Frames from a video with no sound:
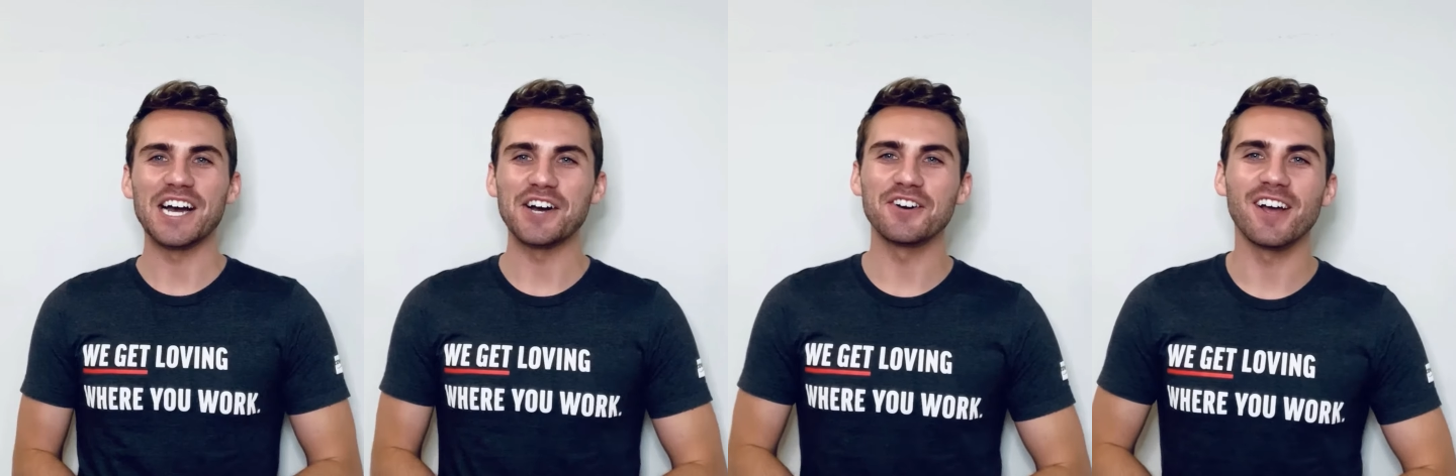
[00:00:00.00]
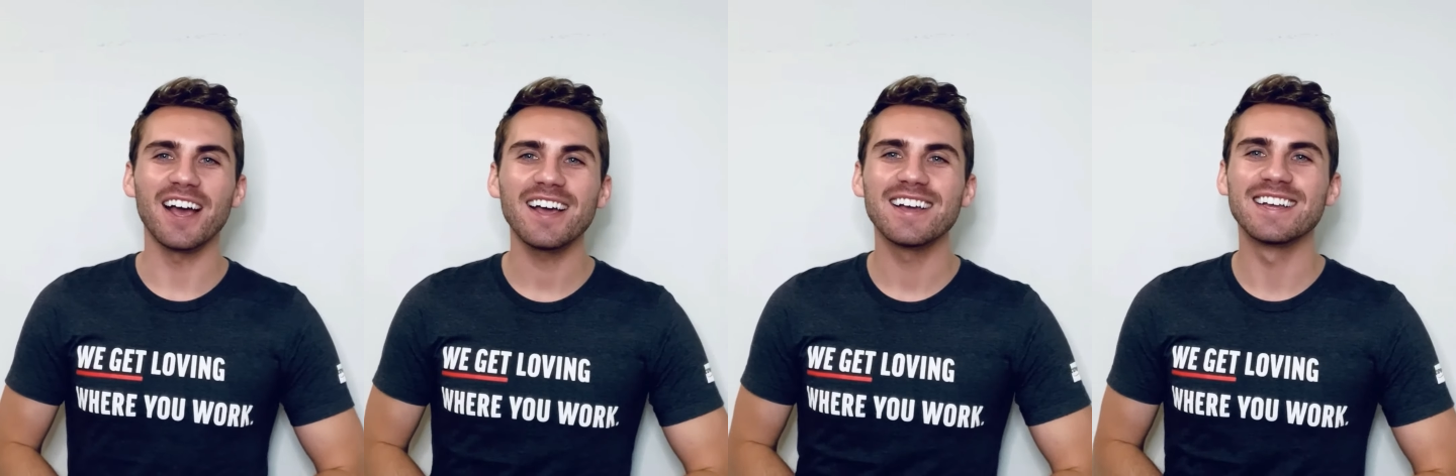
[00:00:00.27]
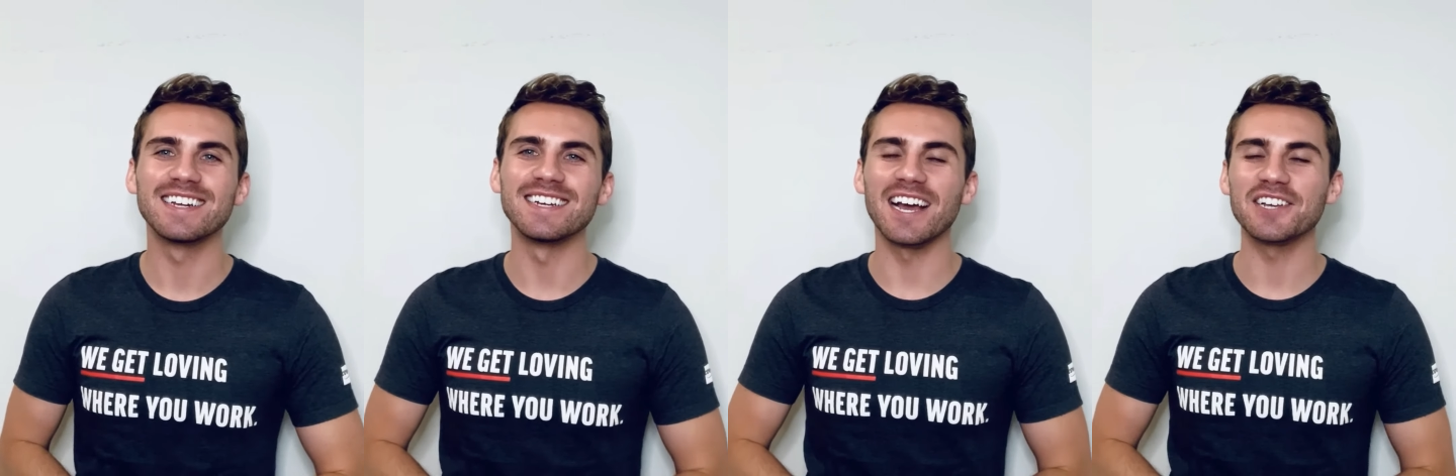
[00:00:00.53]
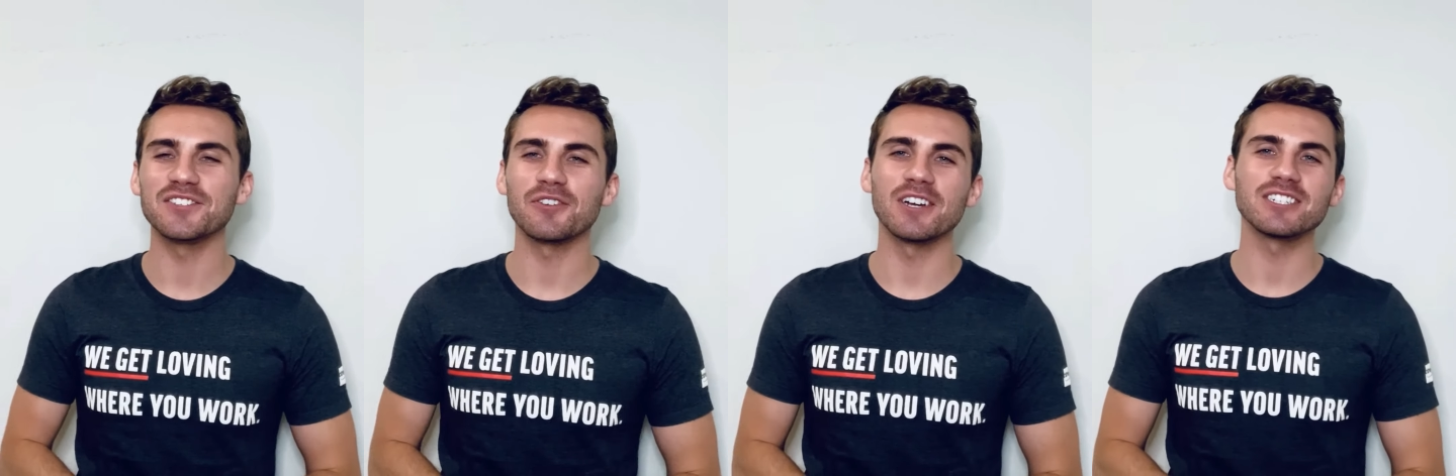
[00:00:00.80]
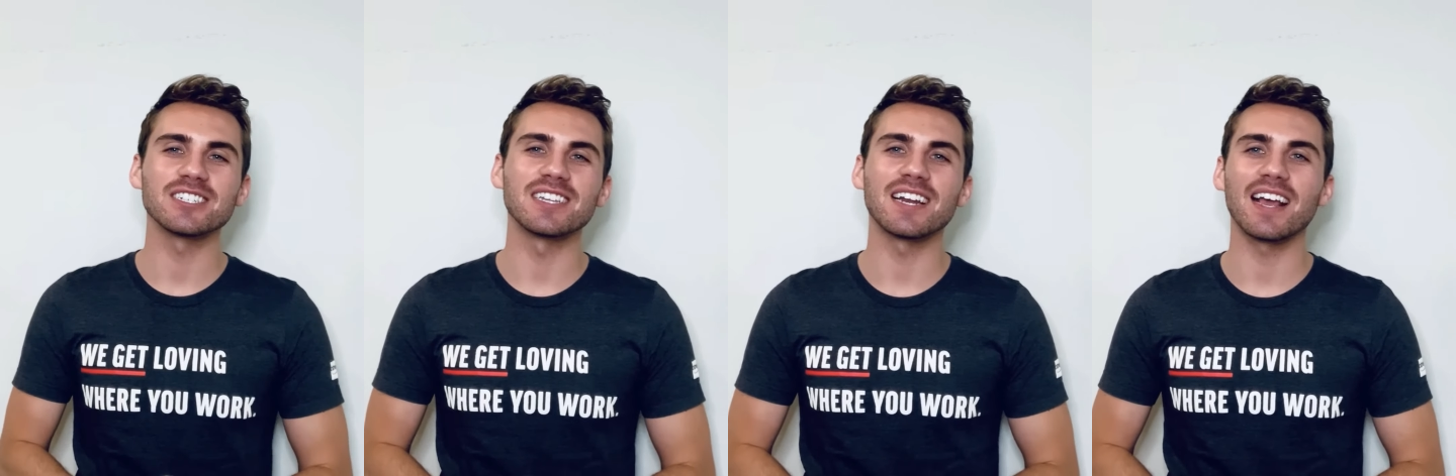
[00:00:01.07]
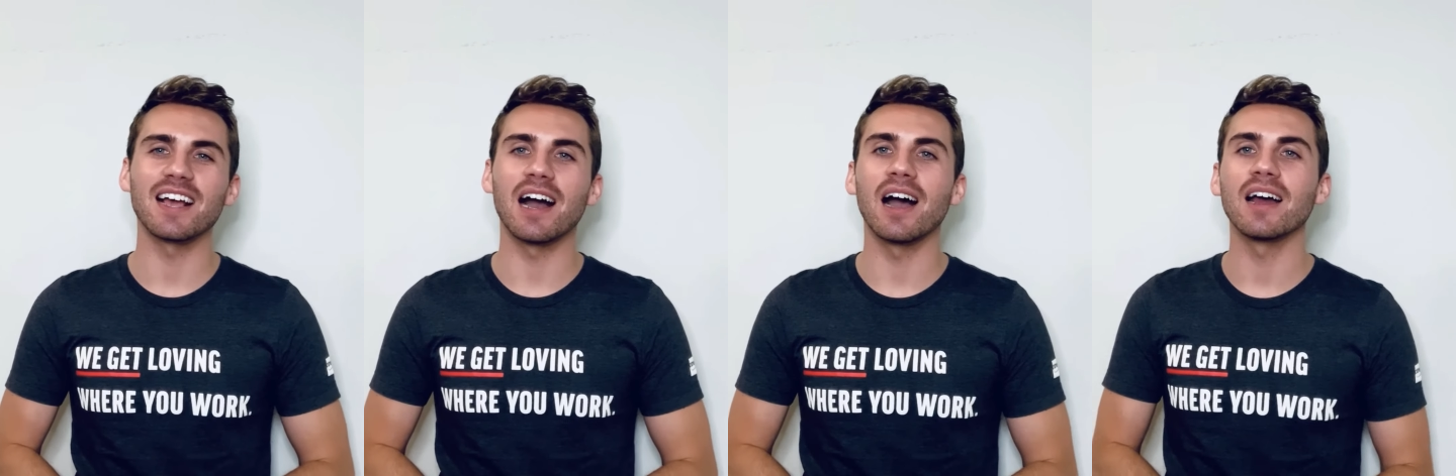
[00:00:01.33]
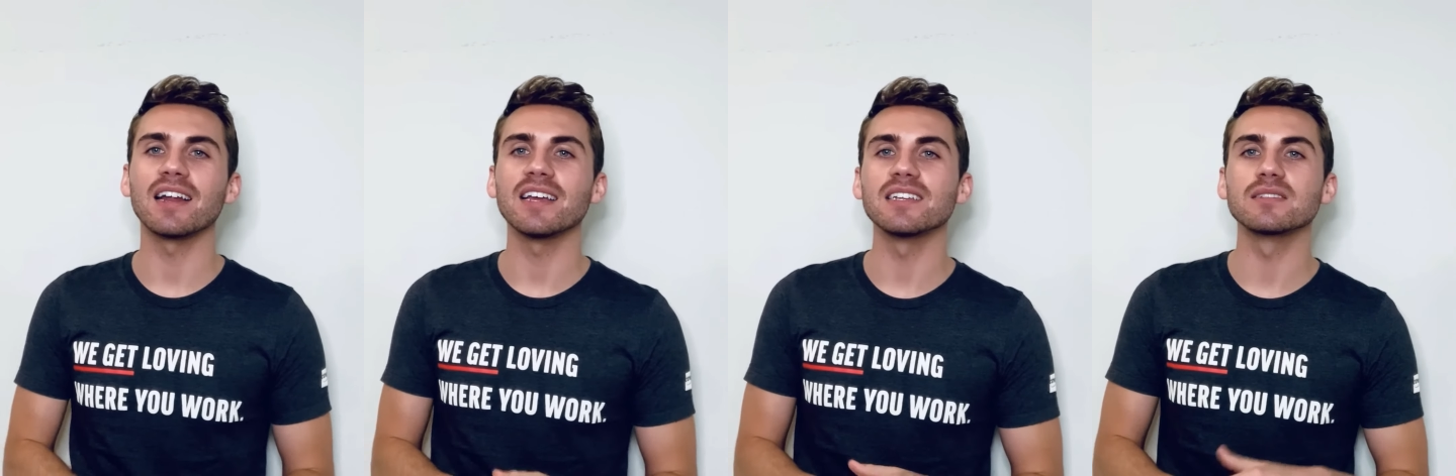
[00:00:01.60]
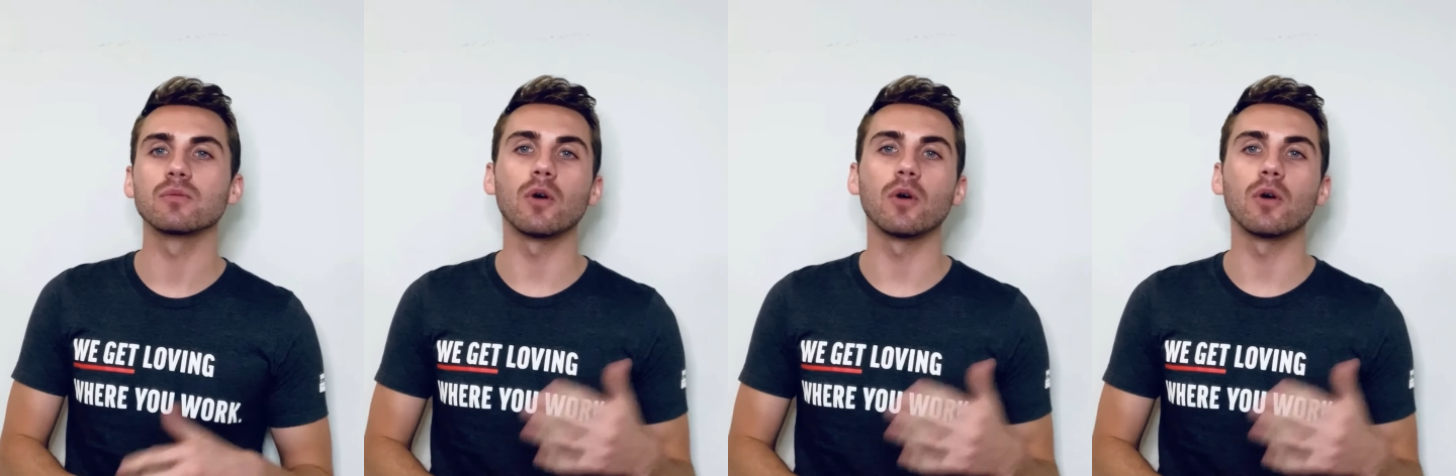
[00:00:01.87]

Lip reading: Okay, next question that I got is,